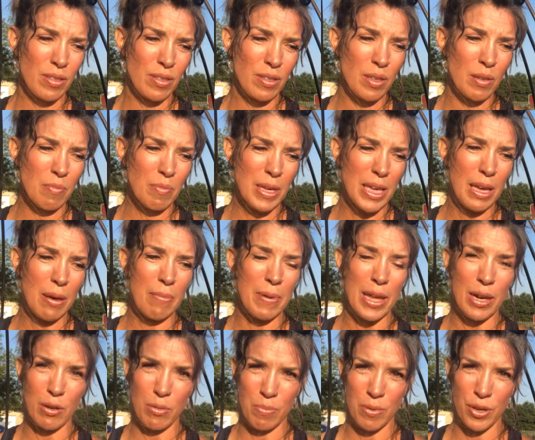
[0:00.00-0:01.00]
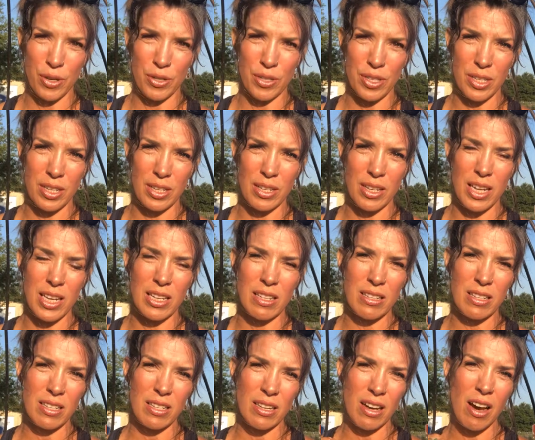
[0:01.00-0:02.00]
to be a better person, and
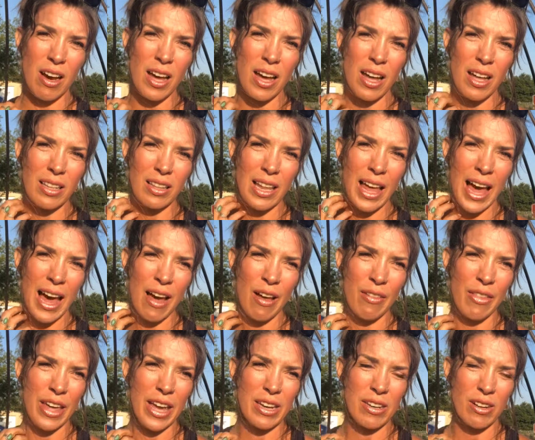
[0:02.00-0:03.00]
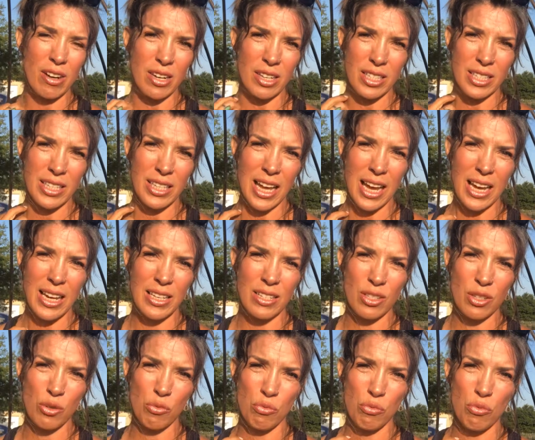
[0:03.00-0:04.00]
to not allow that dark side
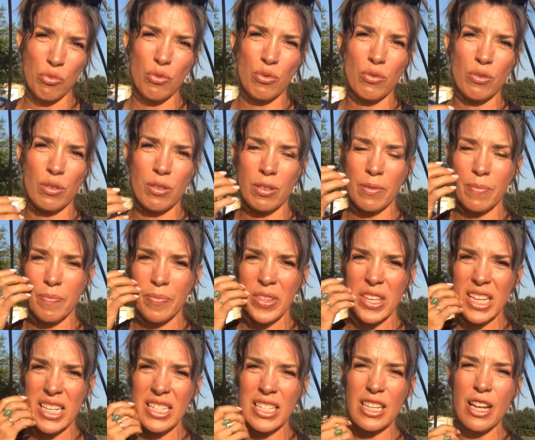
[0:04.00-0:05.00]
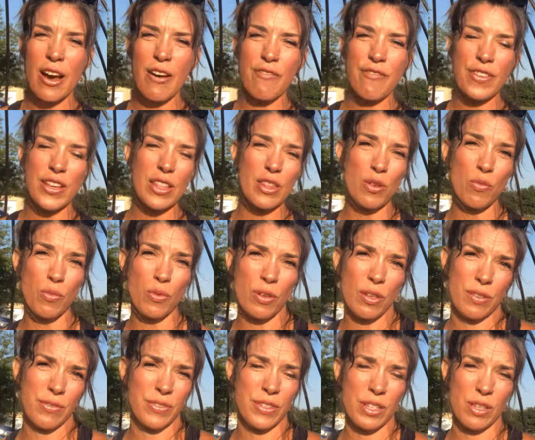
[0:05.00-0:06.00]
to rule, to not feed the
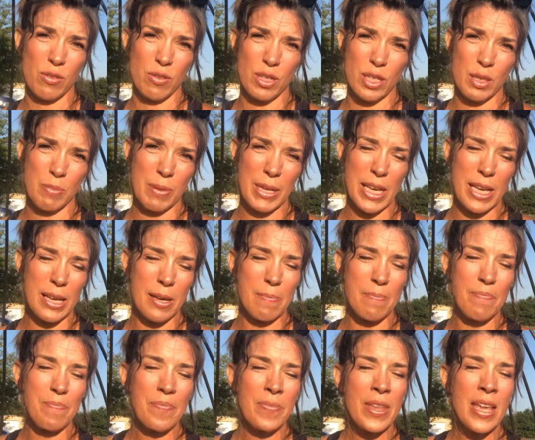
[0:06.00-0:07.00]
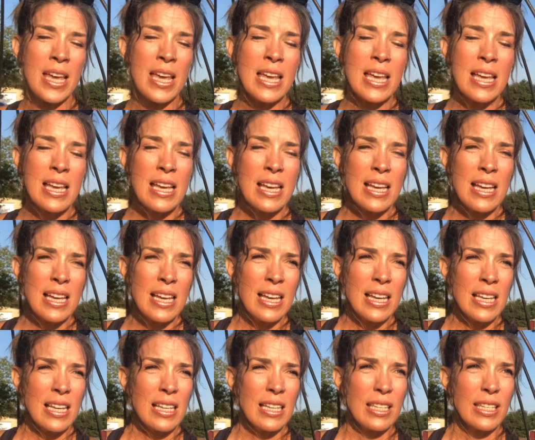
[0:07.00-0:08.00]
wolf, so to speak.
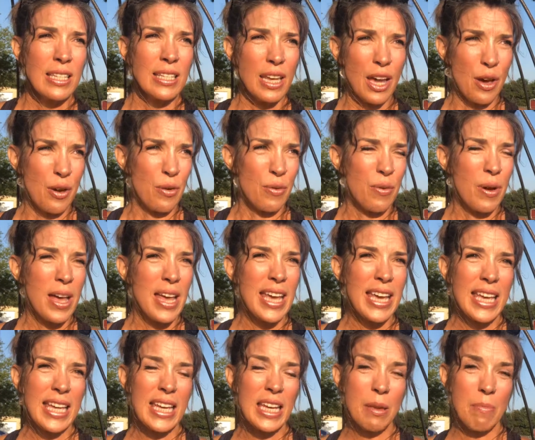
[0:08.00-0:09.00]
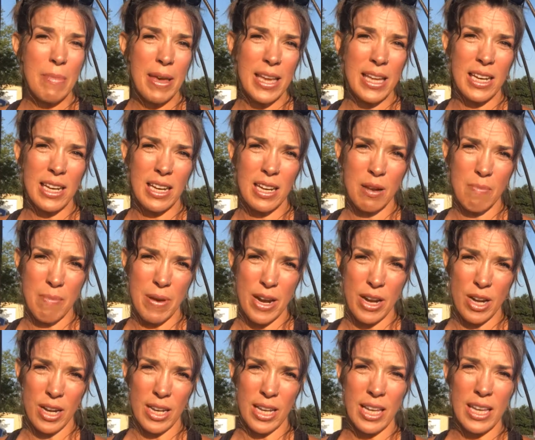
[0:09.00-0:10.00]
So, Any Man in
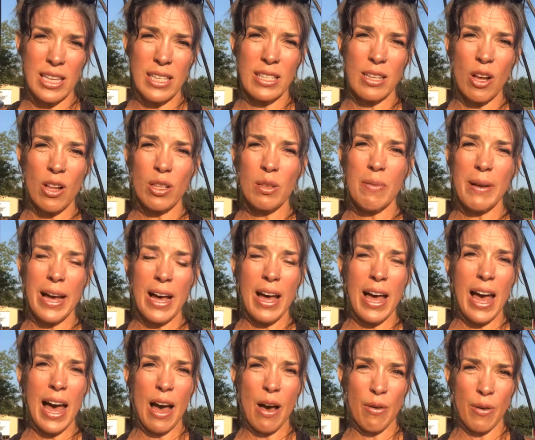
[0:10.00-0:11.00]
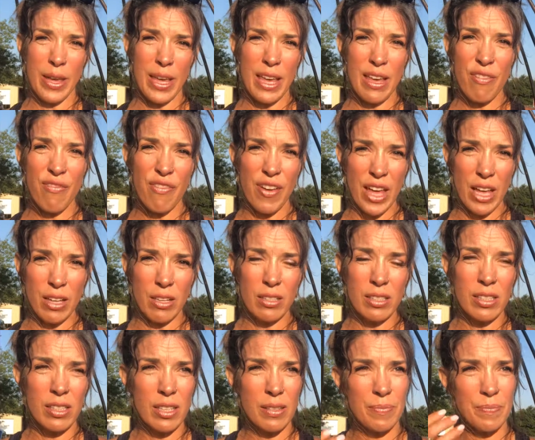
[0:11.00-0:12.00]
America is all about how he
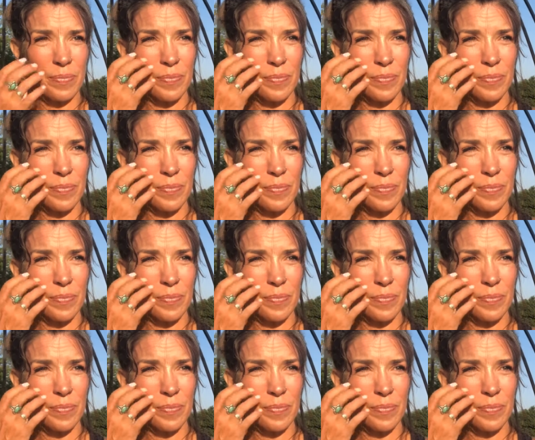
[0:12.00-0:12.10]
felt